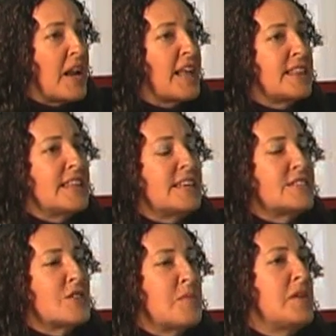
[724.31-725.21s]
but I
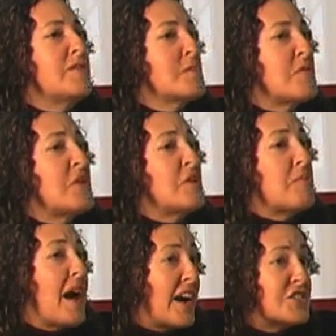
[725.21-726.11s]
think so many of them are very
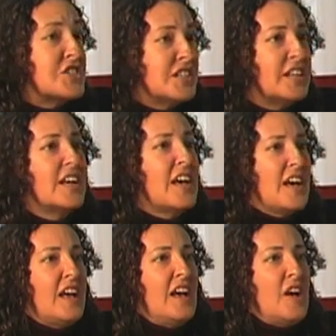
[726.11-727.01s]
passionate
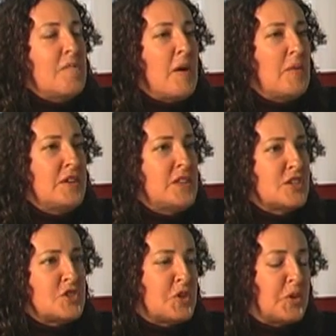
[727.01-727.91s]
about what they do.